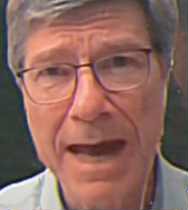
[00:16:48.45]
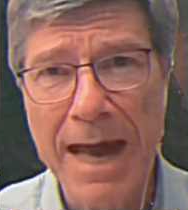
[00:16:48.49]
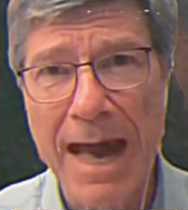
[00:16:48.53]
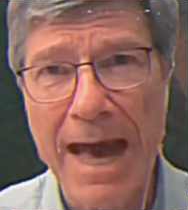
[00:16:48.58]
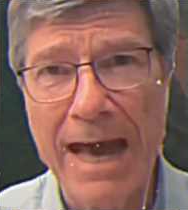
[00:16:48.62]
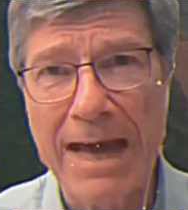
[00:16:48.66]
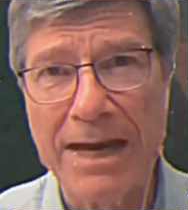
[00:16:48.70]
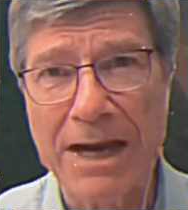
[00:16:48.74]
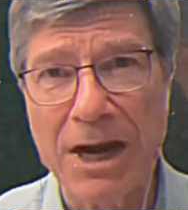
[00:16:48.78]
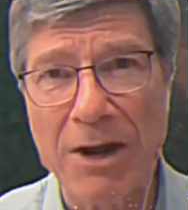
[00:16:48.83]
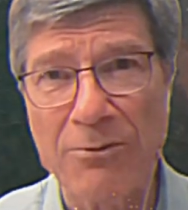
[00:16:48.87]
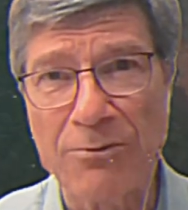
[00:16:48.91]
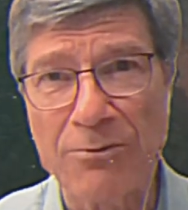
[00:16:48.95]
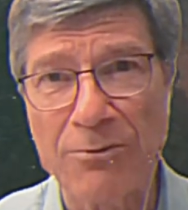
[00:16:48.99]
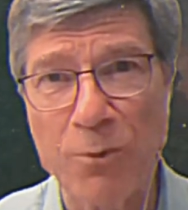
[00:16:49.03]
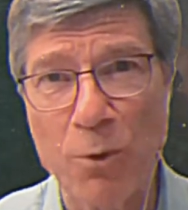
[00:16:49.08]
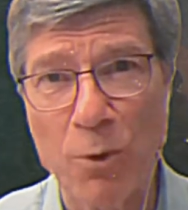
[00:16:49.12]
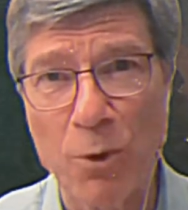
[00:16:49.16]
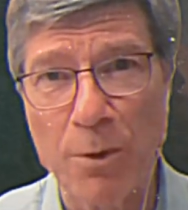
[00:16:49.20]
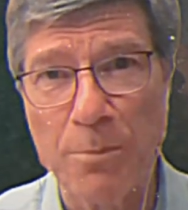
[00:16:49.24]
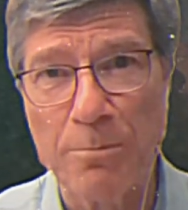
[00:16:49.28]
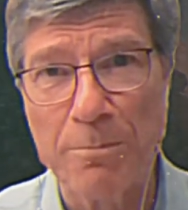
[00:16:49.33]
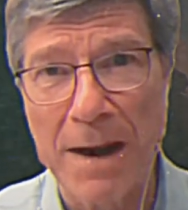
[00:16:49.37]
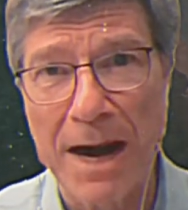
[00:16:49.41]
and our
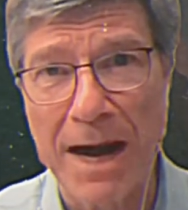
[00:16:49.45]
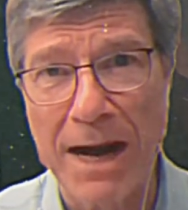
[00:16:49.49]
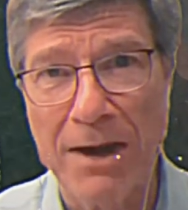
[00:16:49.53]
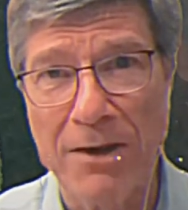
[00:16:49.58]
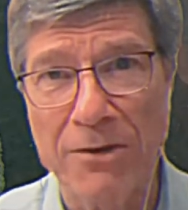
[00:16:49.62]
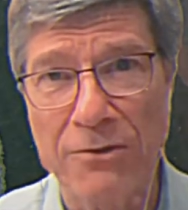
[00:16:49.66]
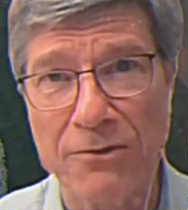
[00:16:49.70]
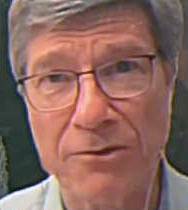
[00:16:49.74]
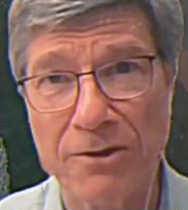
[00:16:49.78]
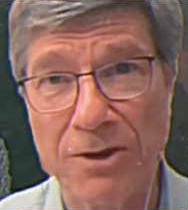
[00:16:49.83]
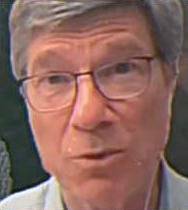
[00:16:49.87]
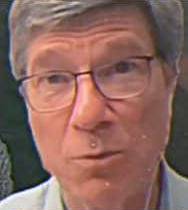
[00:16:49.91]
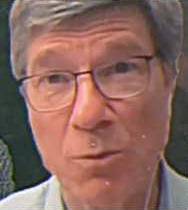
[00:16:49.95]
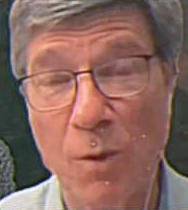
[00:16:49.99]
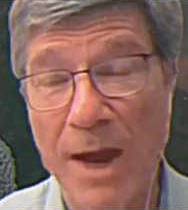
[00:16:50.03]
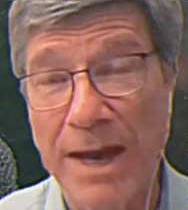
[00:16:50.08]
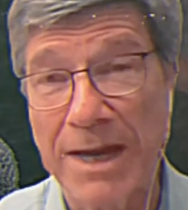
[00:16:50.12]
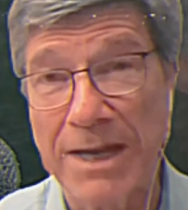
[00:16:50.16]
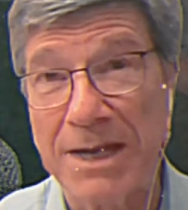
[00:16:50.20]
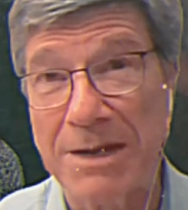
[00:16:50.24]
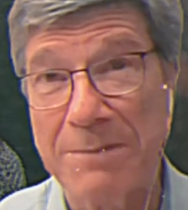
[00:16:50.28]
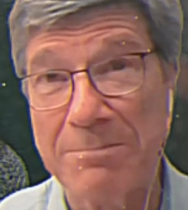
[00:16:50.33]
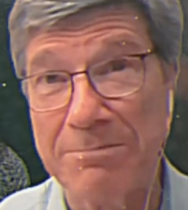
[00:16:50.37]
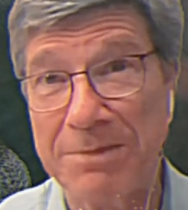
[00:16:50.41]
foreign policy
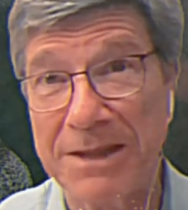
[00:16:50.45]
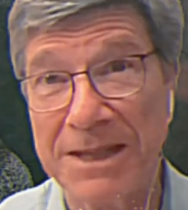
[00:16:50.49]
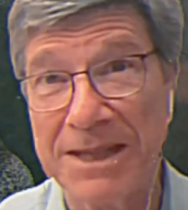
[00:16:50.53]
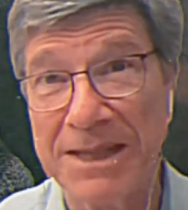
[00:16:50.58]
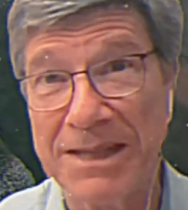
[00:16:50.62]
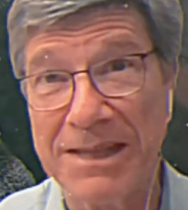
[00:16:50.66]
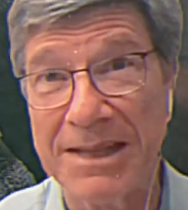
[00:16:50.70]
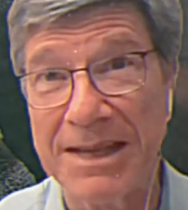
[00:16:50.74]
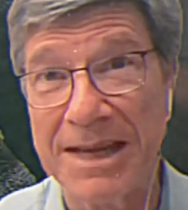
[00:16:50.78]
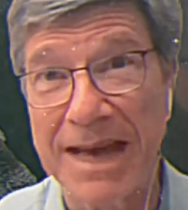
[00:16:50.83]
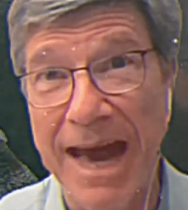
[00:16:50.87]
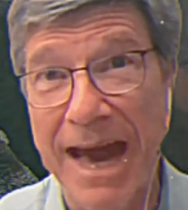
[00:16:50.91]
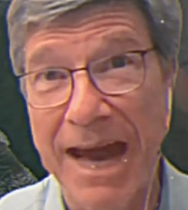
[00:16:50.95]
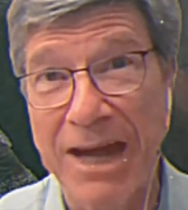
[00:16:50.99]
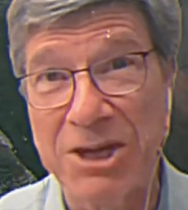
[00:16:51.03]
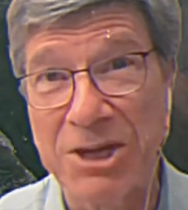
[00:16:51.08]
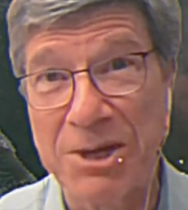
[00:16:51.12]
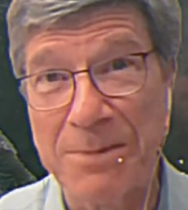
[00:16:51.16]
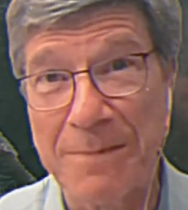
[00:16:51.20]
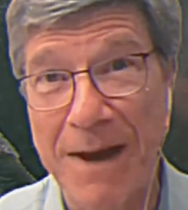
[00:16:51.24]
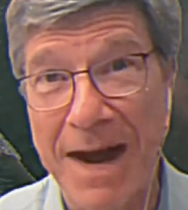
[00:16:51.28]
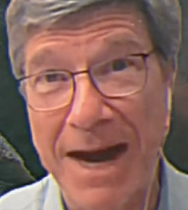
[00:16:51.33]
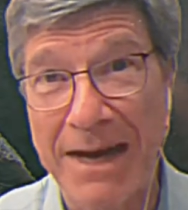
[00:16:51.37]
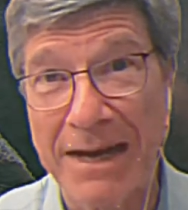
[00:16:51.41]
went completely
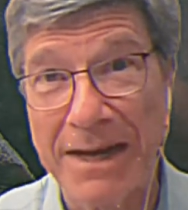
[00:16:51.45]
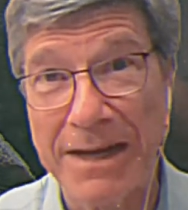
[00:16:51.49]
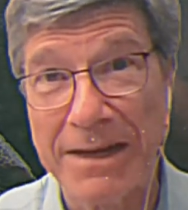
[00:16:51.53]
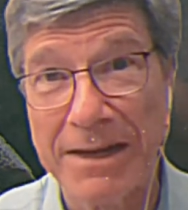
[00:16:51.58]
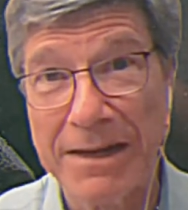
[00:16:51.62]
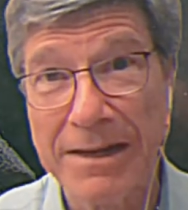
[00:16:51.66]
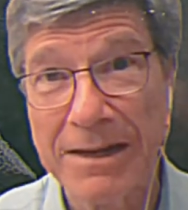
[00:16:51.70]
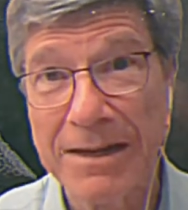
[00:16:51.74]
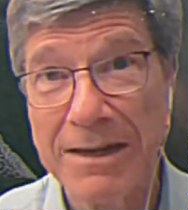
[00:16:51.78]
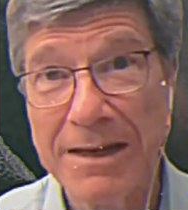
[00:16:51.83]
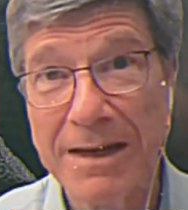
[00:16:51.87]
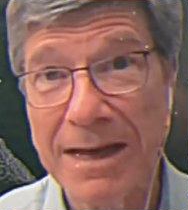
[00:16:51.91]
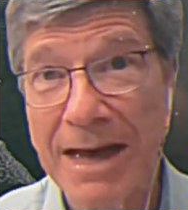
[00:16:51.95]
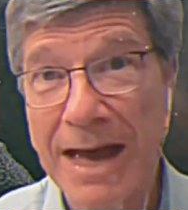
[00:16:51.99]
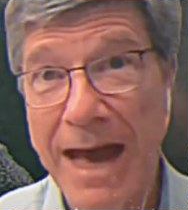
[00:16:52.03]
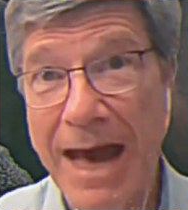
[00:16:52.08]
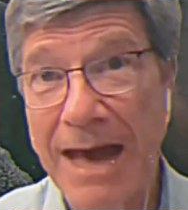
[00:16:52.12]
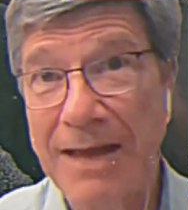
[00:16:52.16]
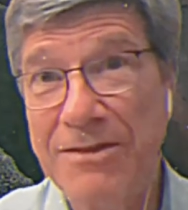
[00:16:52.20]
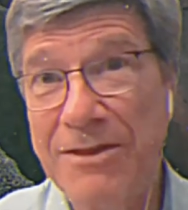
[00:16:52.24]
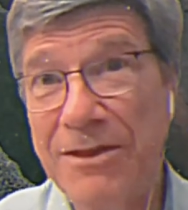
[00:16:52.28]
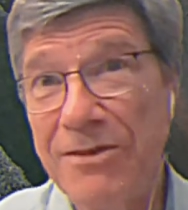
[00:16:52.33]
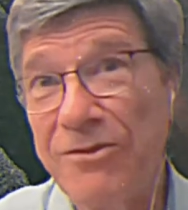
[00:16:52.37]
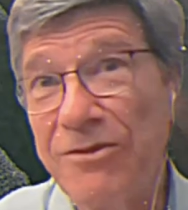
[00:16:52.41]
hegemonic.
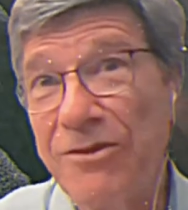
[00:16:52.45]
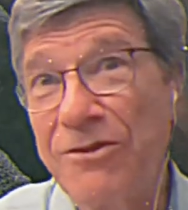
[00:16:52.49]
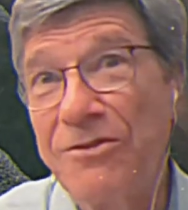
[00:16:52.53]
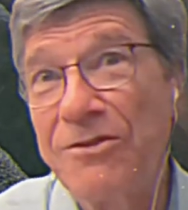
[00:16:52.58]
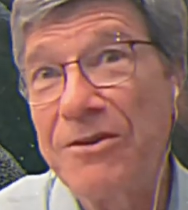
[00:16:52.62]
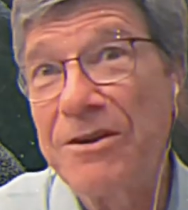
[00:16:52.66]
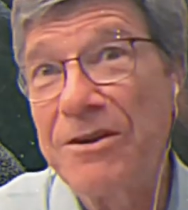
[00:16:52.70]
And this is a